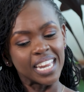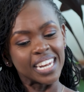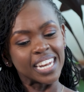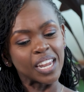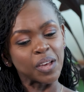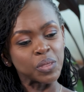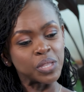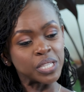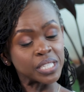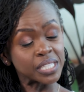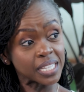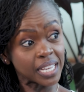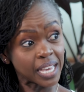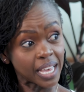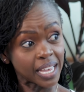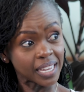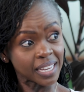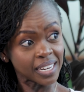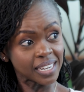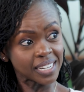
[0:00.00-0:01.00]
Now this
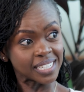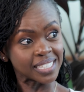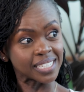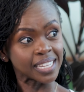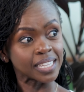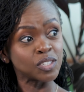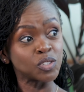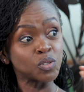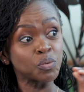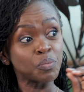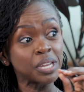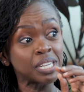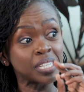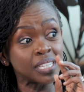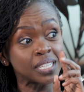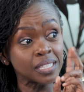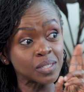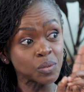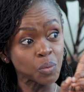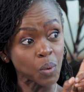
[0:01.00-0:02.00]
guy decides to bet
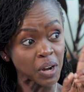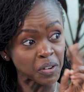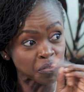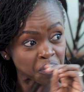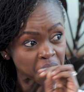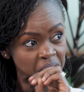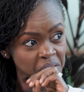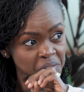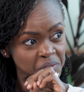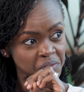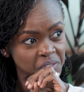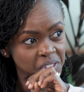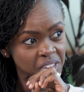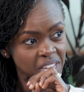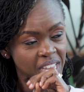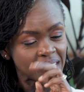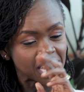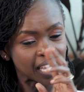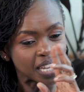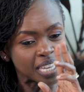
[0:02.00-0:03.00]
his
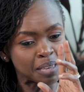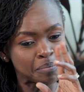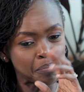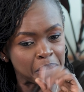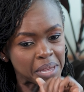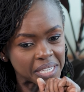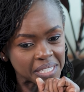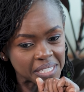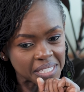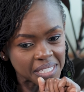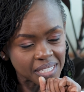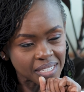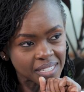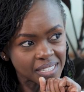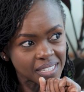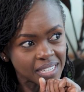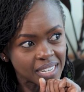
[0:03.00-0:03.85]
1,500. He bets.